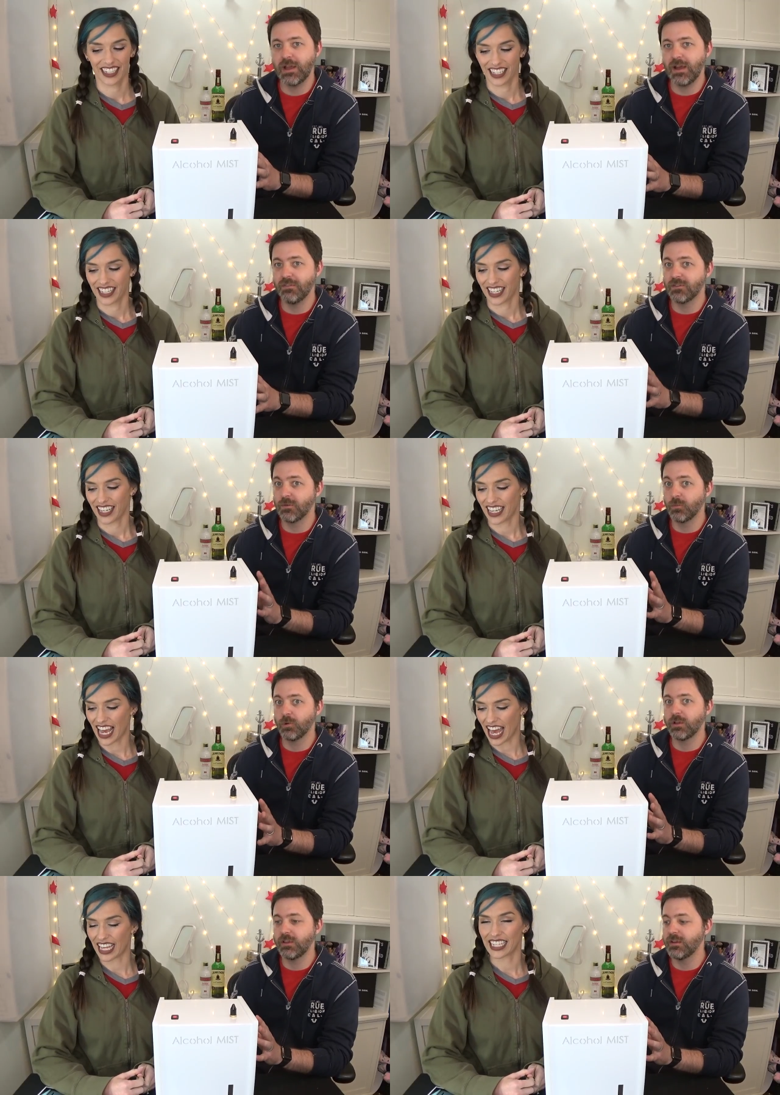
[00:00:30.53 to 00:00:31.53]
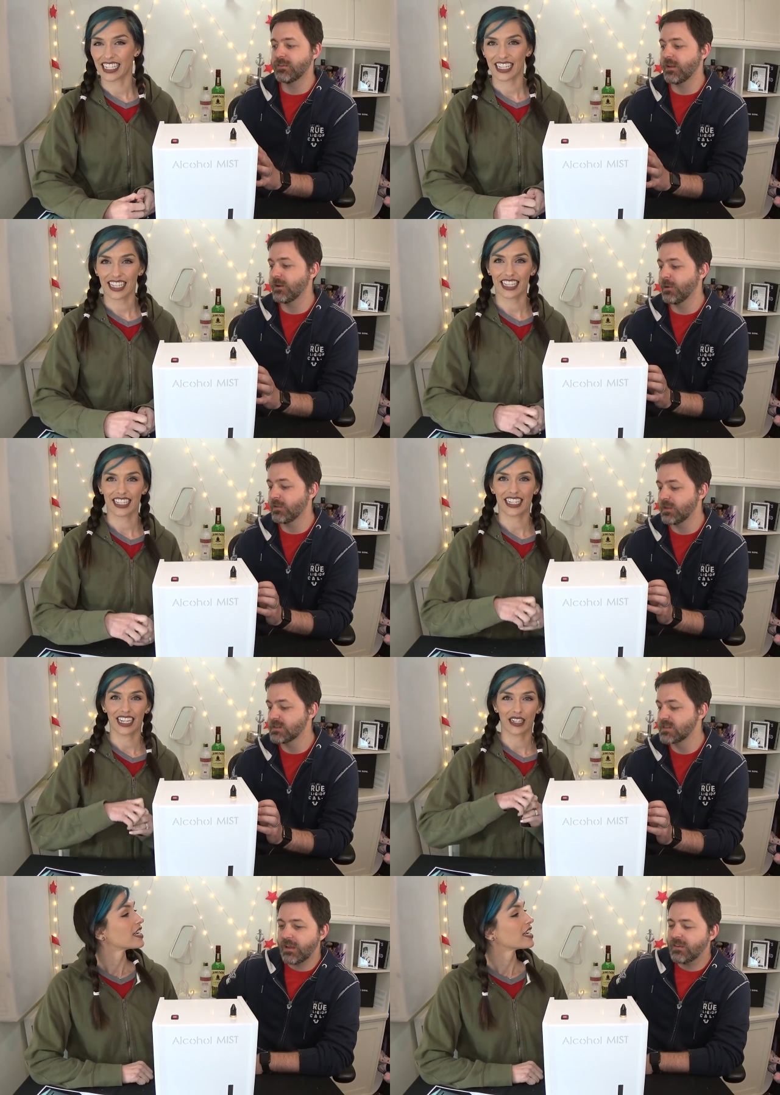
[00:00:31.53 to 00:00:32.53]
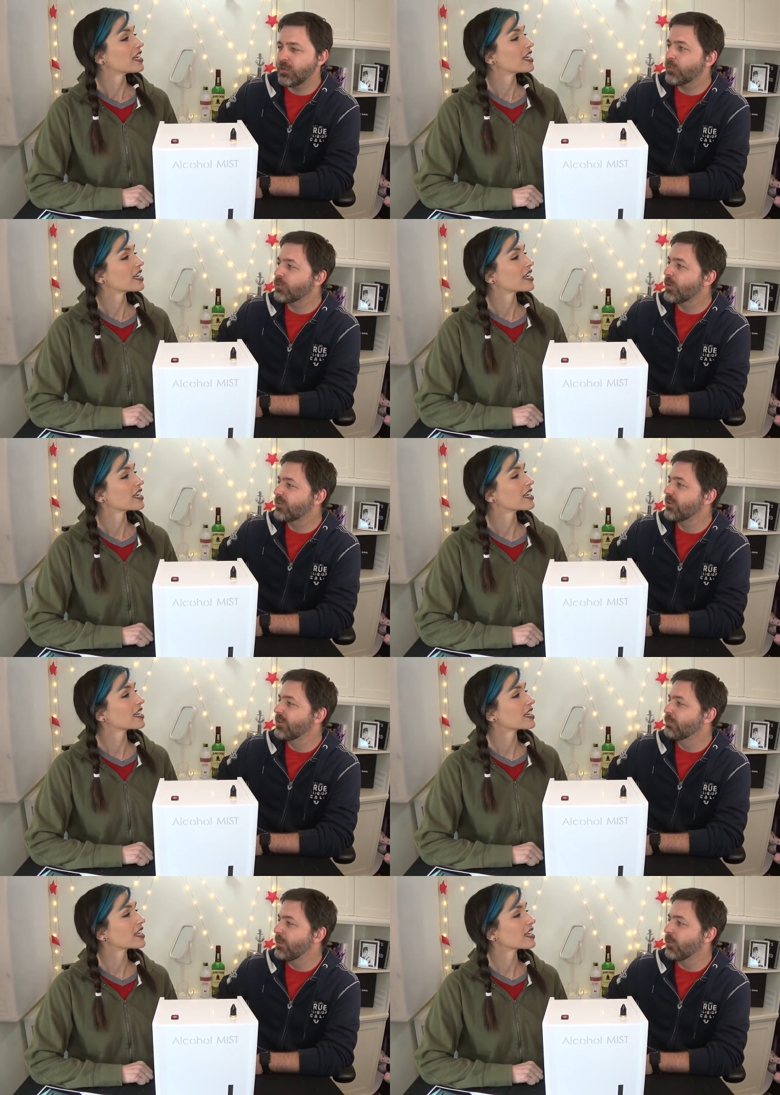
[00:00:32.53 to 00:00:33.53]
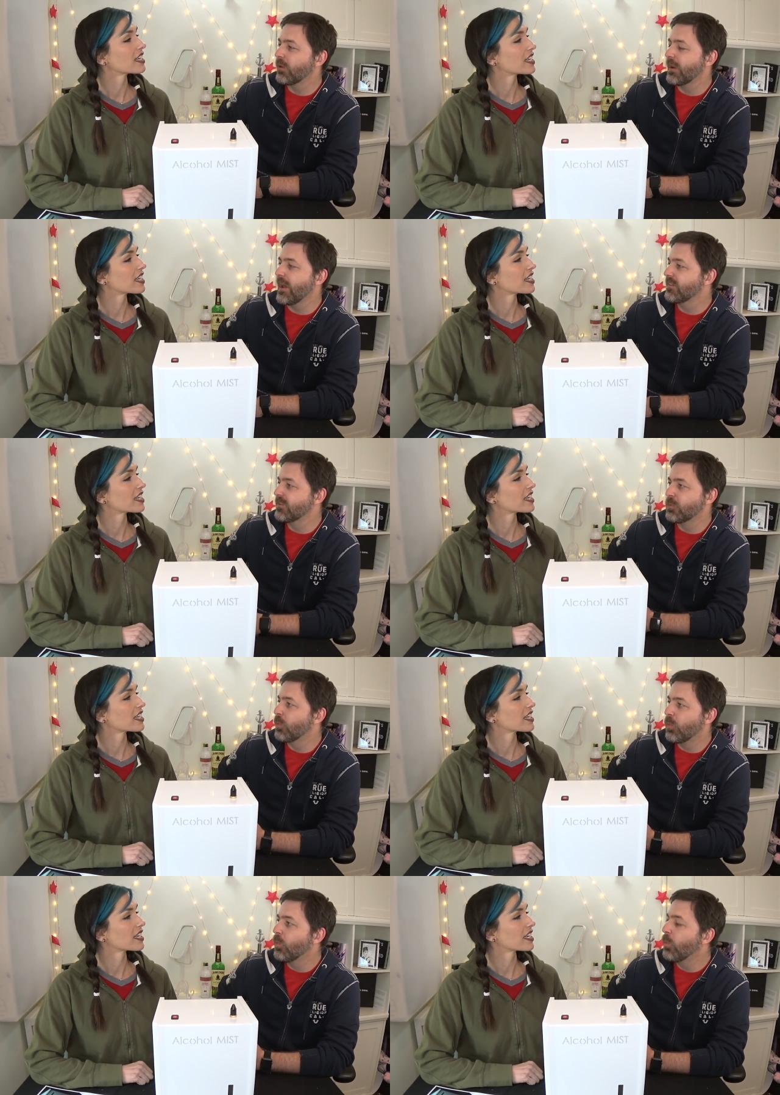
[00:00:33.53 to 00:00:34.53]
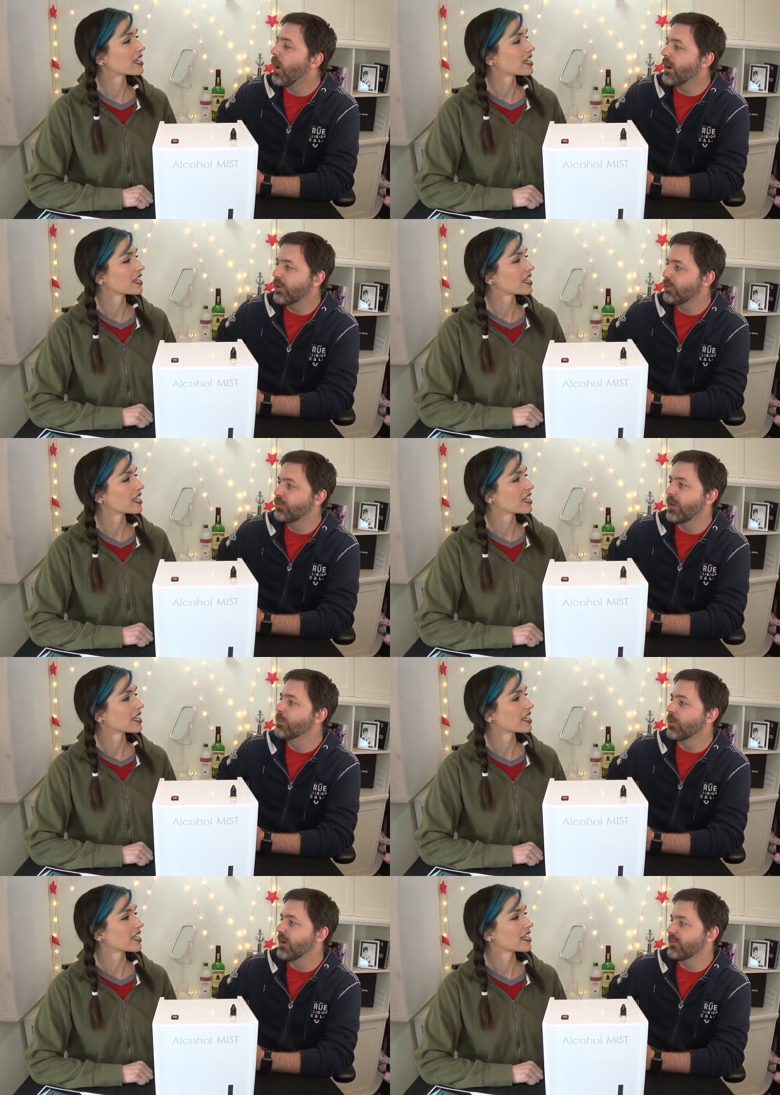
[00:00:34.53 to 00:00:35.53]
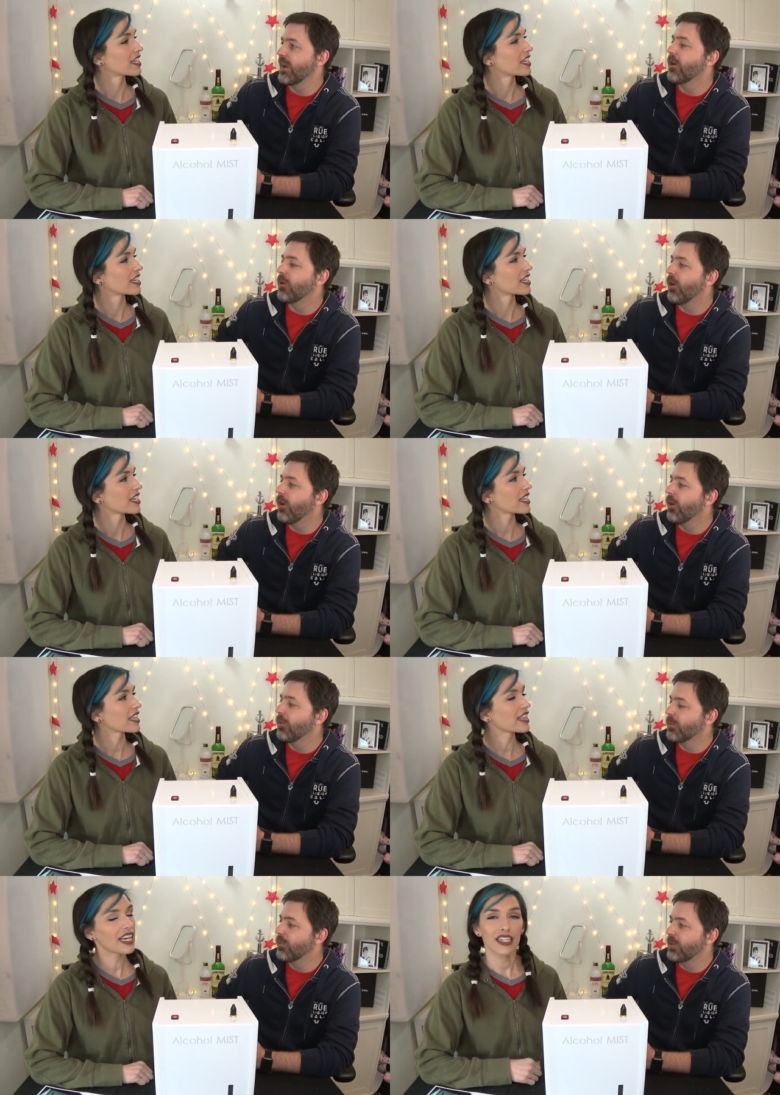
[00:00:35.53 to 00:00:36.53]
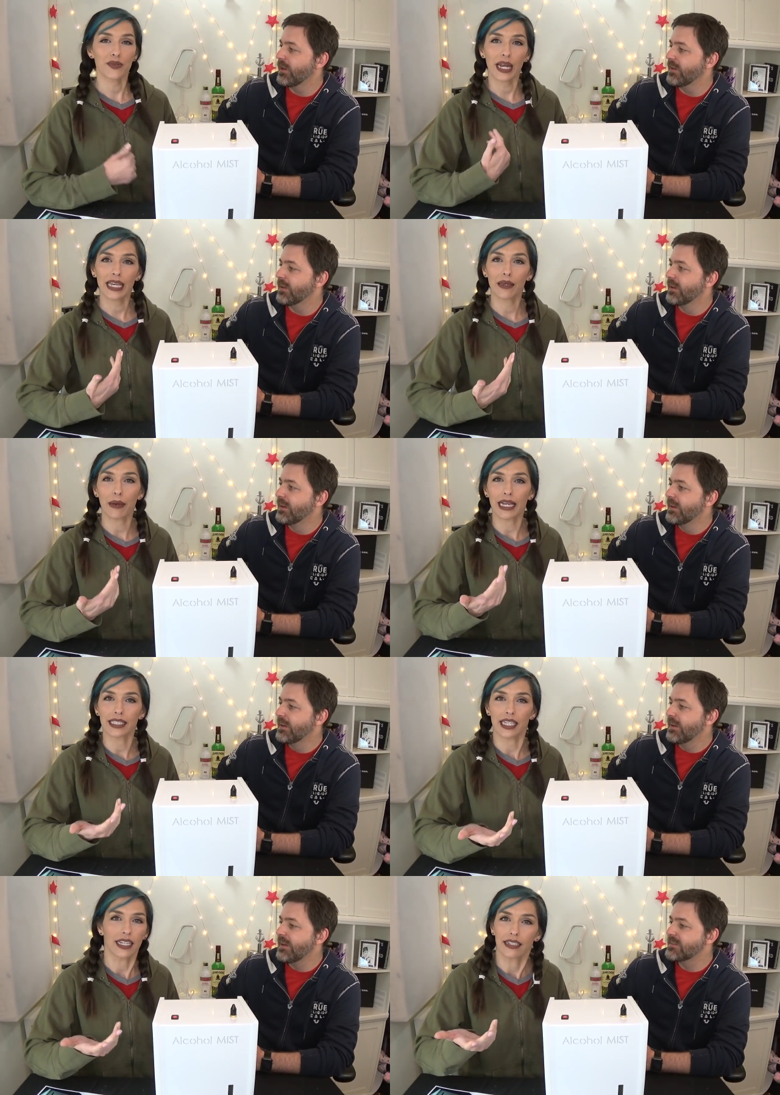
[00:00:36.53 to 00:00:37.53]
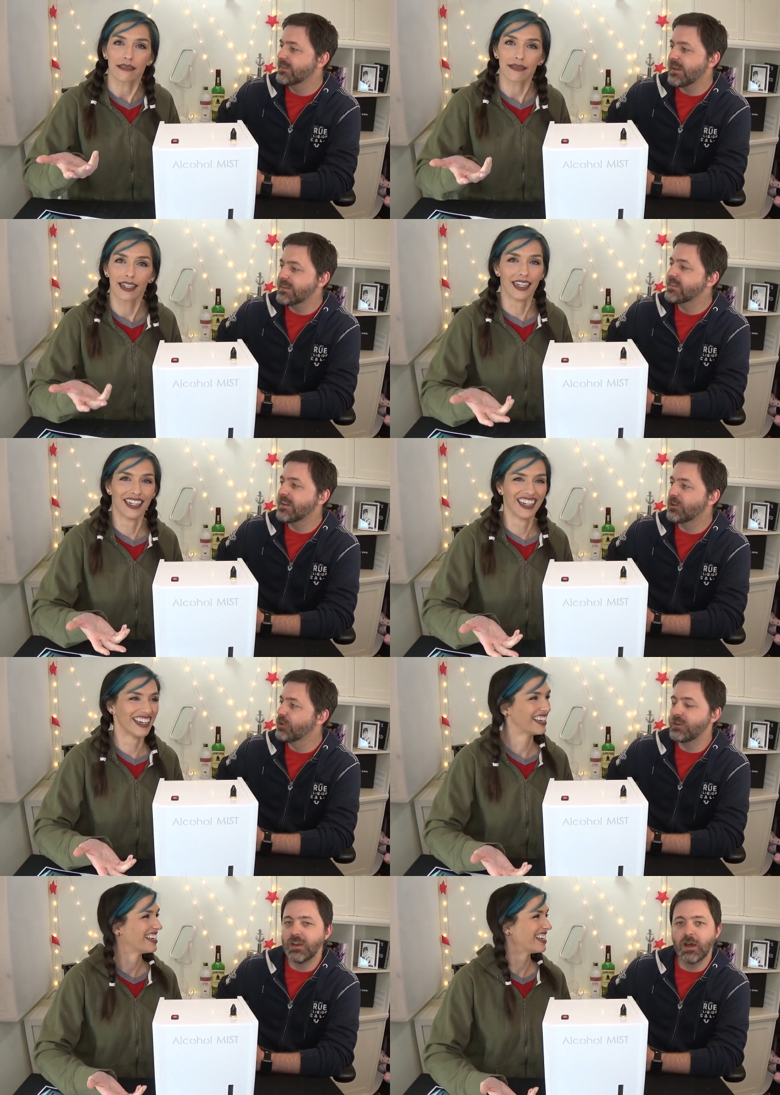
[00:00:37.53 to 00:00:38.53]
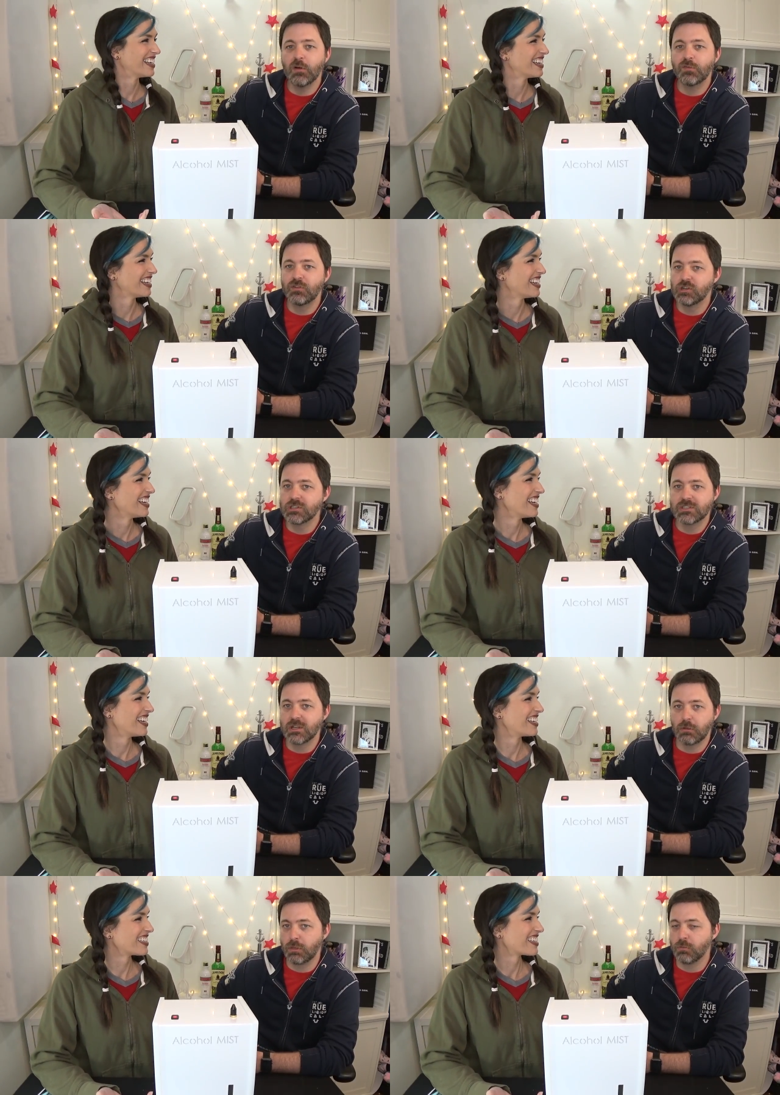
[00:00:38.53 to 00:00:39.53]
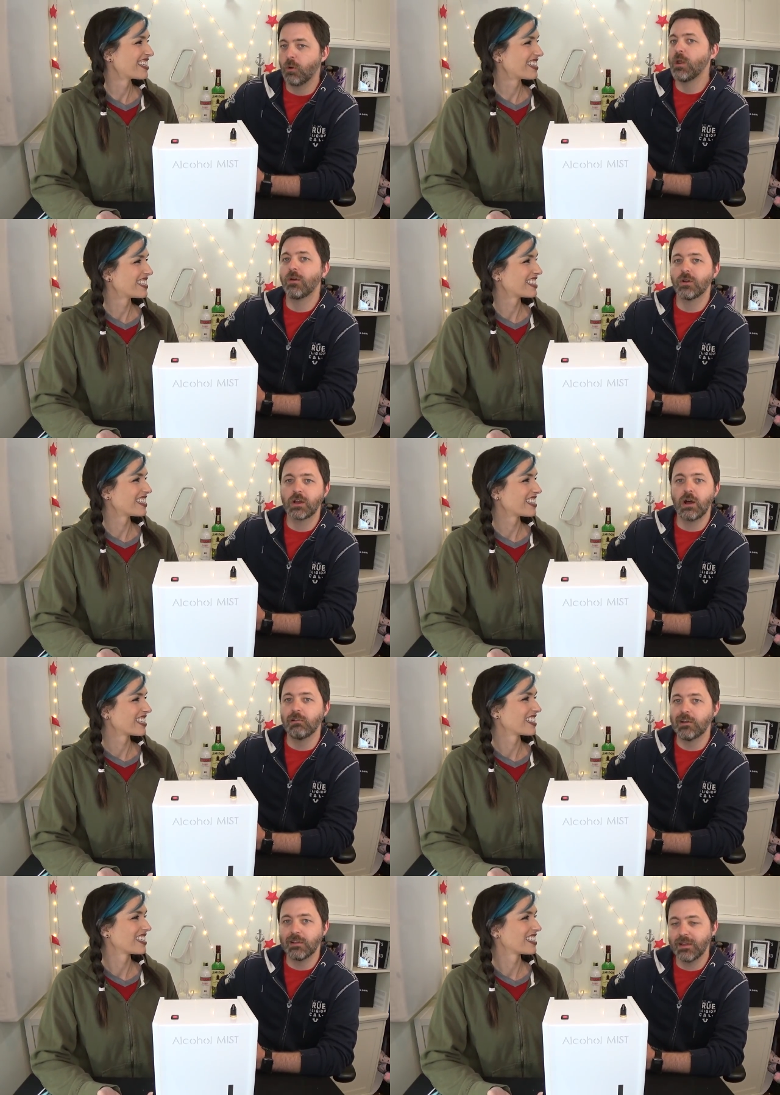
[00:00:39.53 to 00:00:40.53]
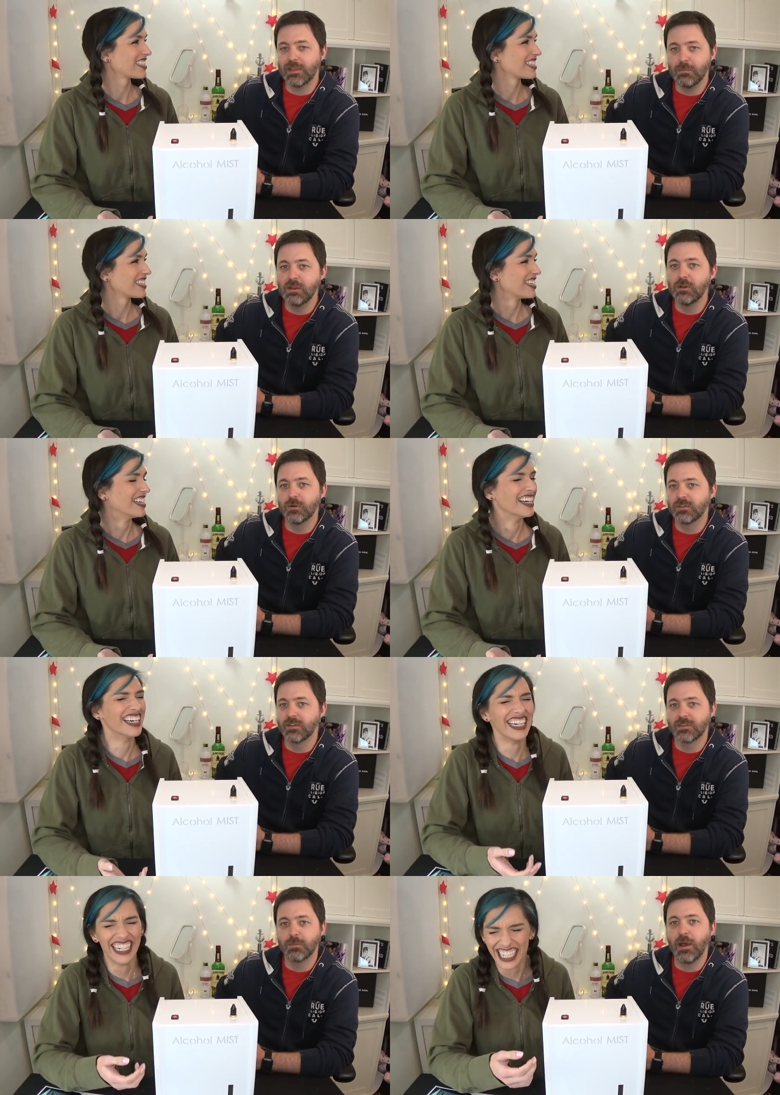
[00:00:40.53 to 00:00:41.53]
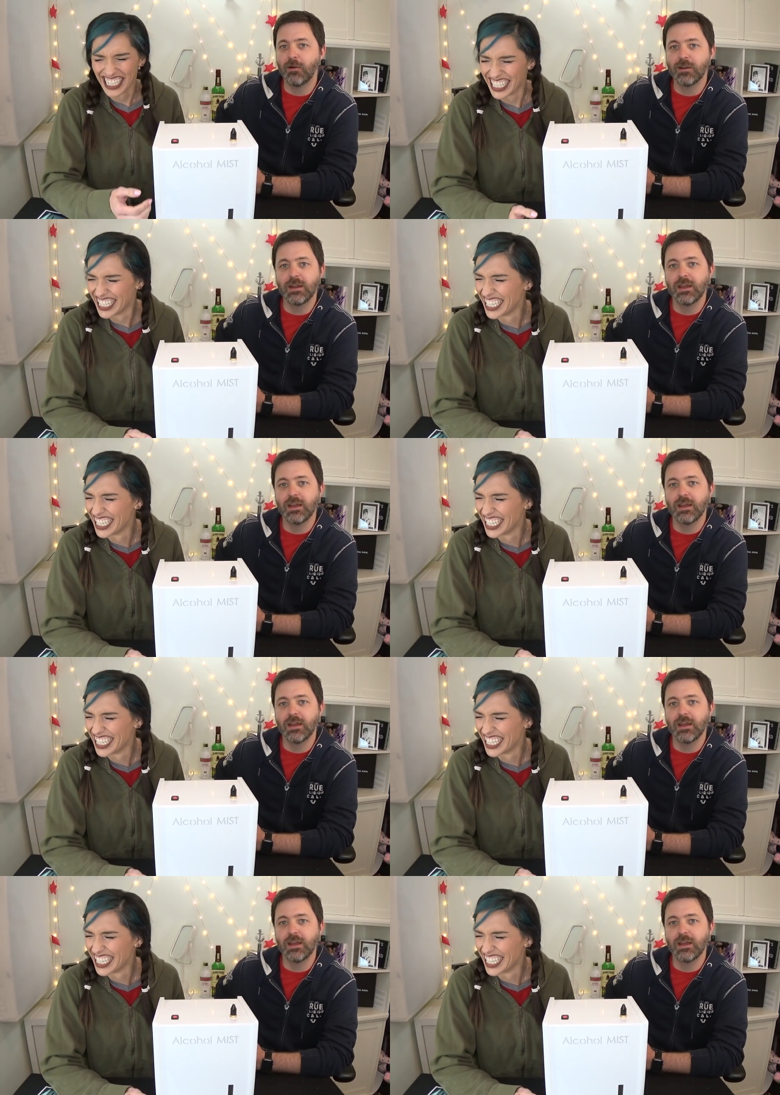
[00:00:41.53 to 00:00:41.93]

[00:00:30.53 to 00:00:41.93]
Speaker 1: to have this. I'm yeah. really excited about this. I guess the first question people are going to ask is why are you vaporizing alcohol?
Speaker 2: That's what I keep asking. Isn't, isn't
Speaker 1: it good enough just to throw down your gullet like they've been doing since the pirate